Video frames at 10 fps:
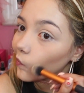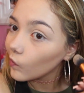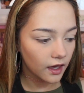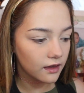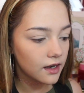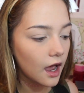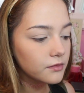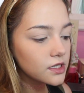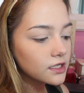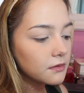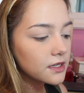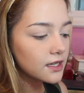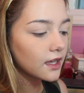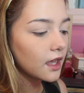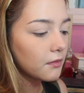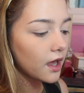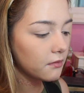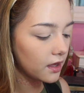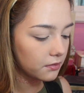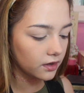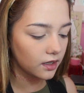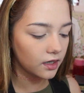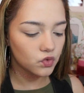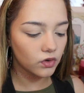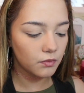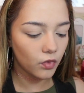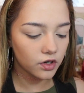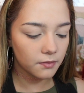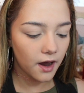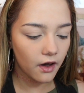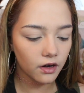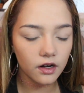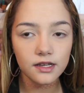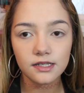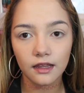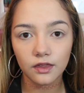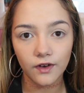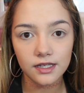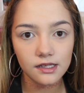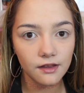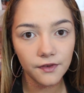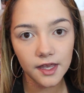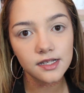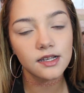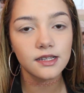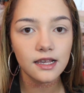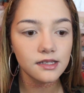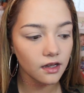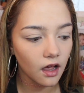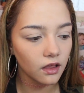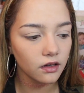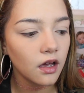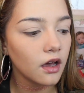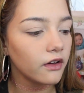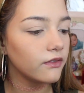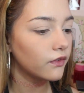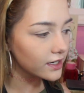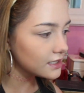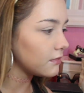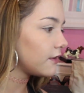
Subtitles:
Okay, and now I'm just going to be taking my Maybelline Dream Wonder Powder to set the rest of the face because that's the color of the rest of my